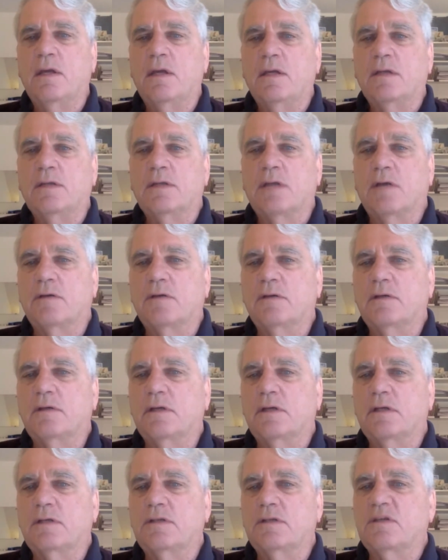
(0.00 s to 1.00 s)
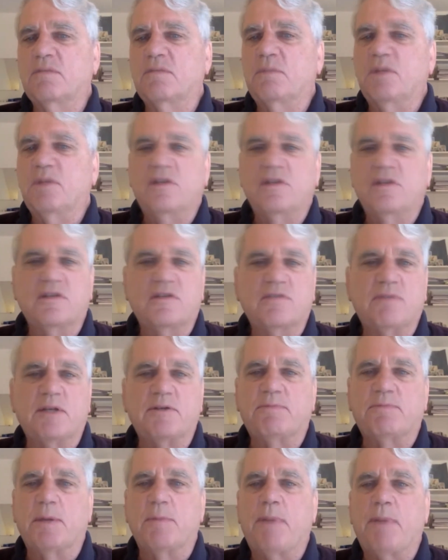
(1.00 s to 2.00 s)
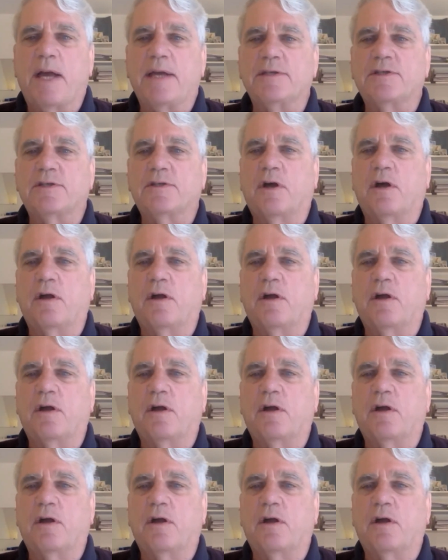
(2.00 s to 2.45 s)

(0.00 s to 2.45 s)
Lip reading: So submissions must be based